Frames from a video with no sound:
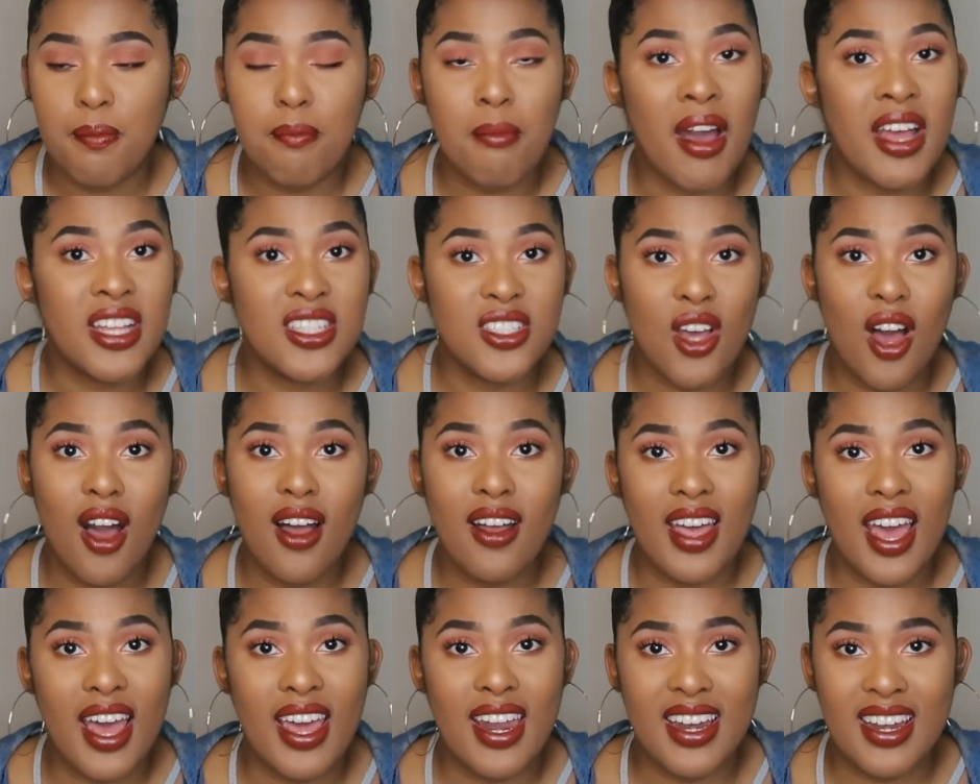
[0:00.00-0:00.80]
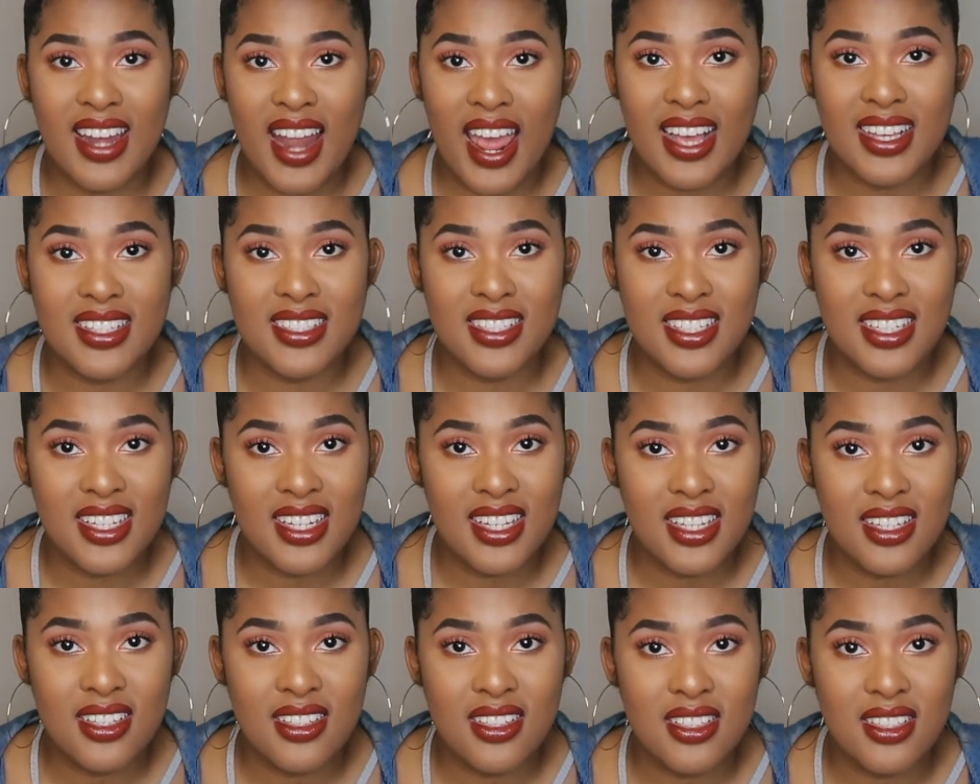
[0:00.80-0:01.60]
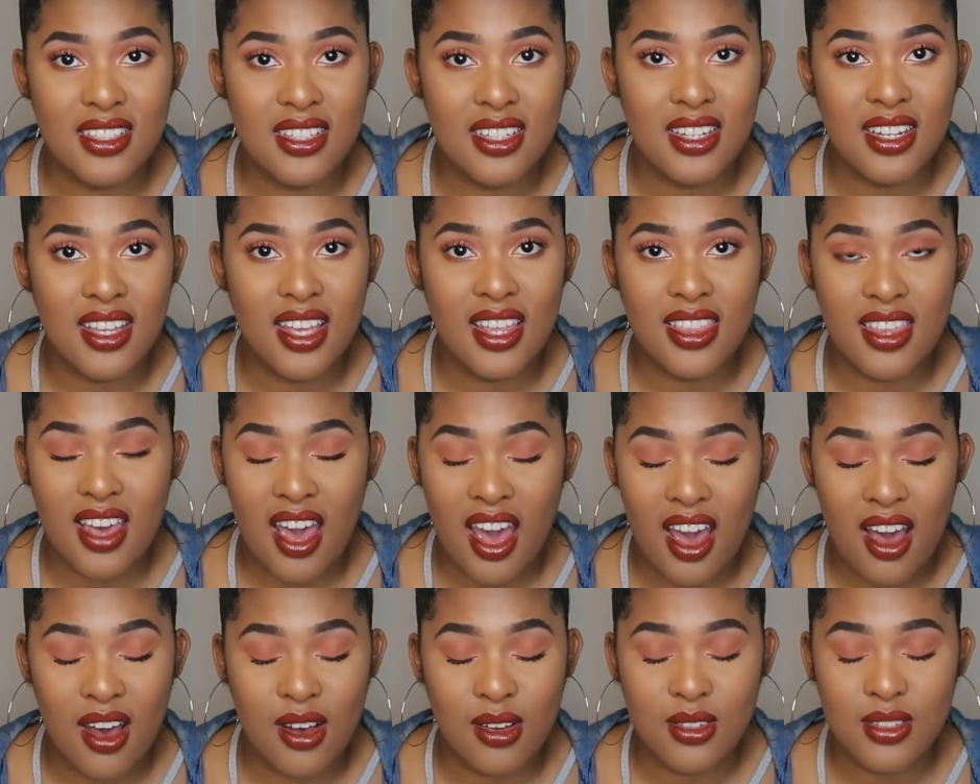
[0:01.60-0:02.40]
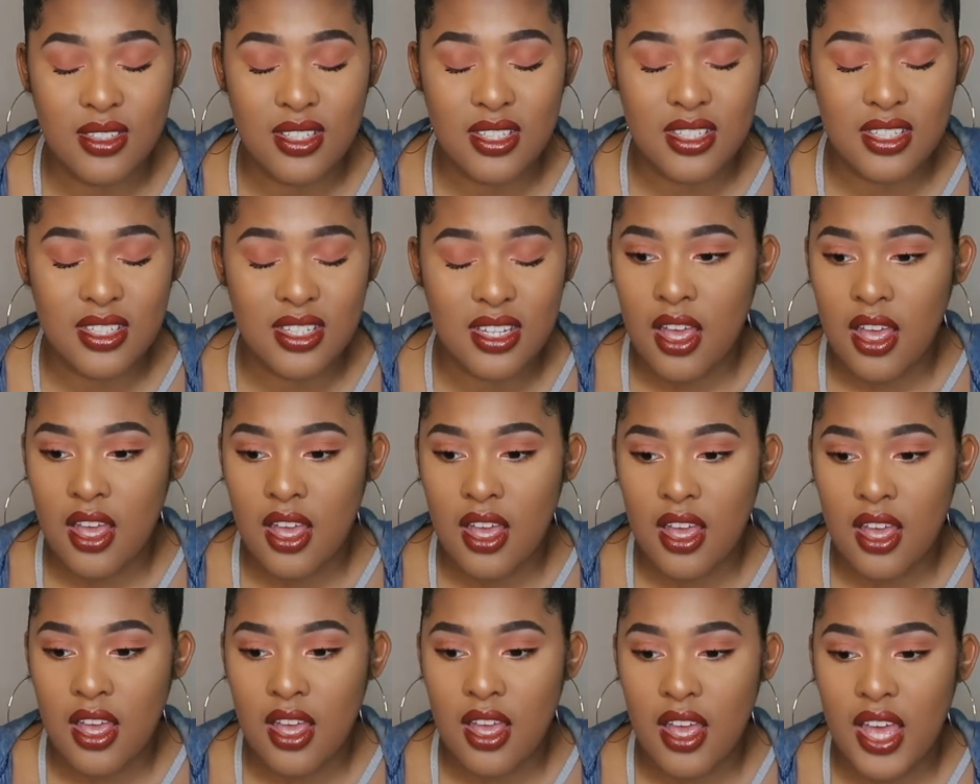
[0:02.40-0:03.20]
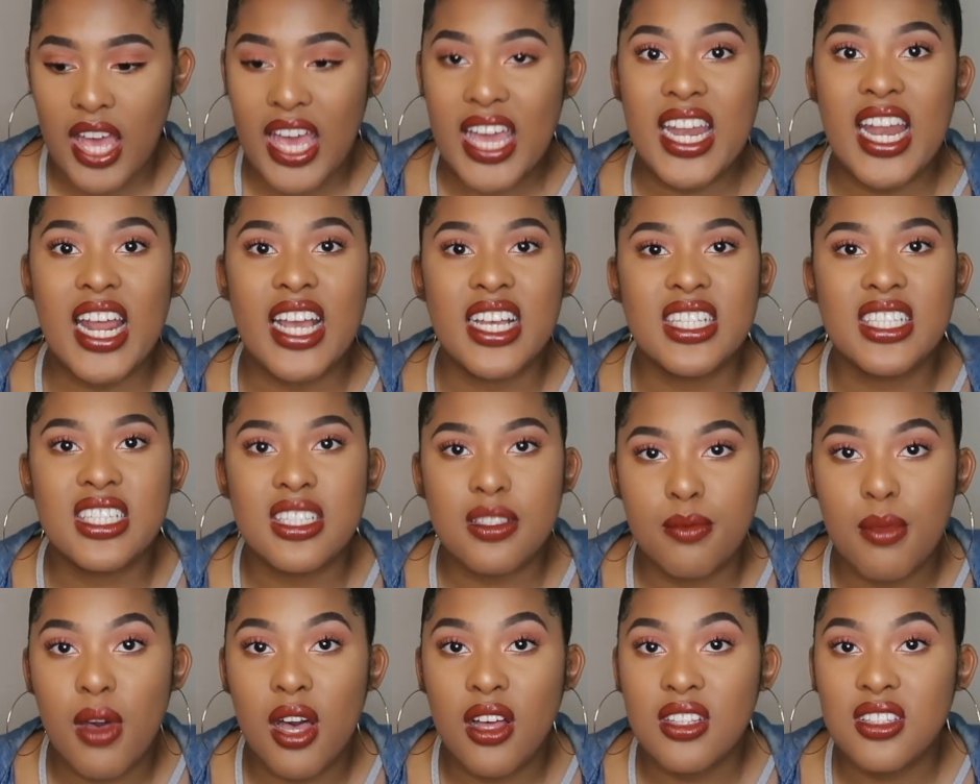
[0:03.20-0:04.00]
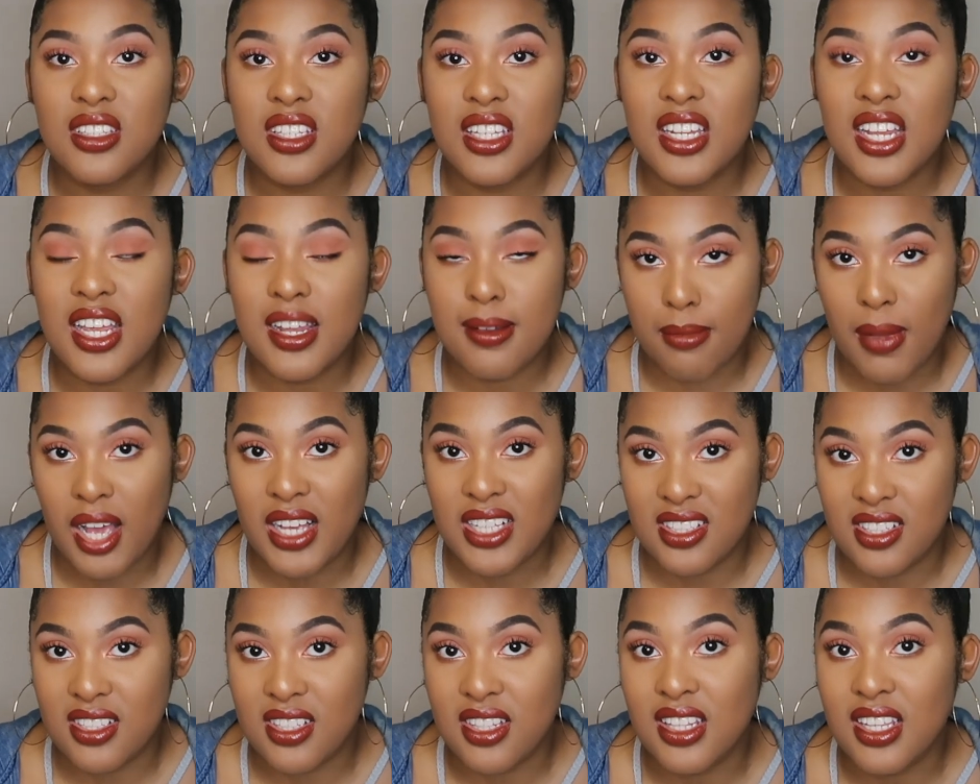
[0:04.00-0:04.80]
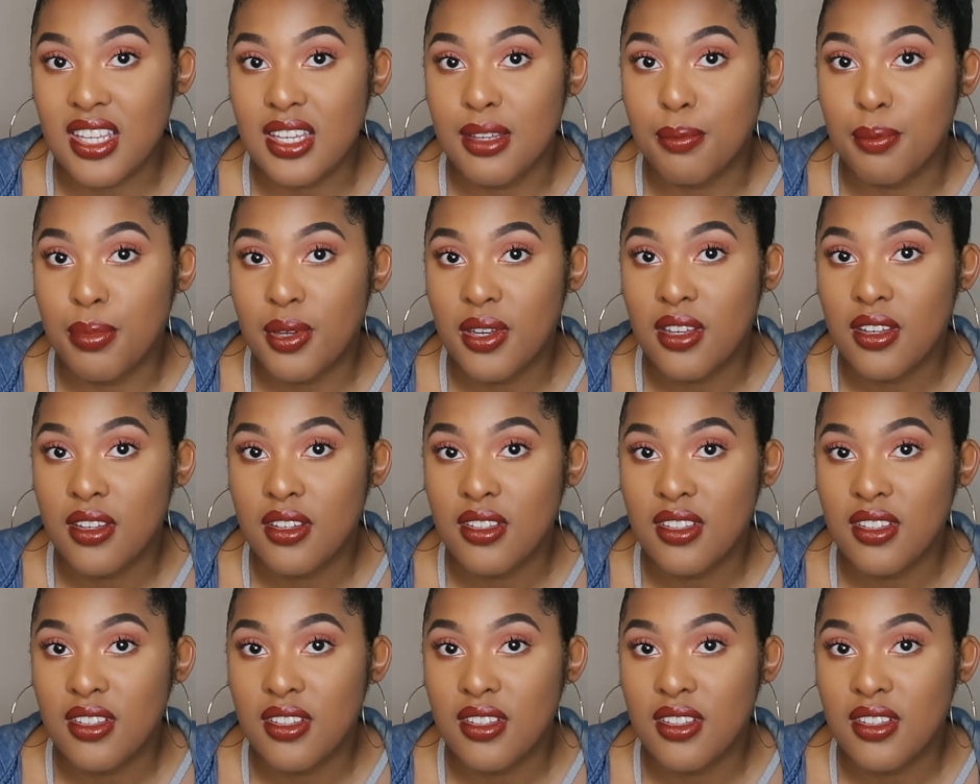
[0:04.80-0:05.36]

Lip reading: My dog had an accident in the house, and I smelt it in my sleep.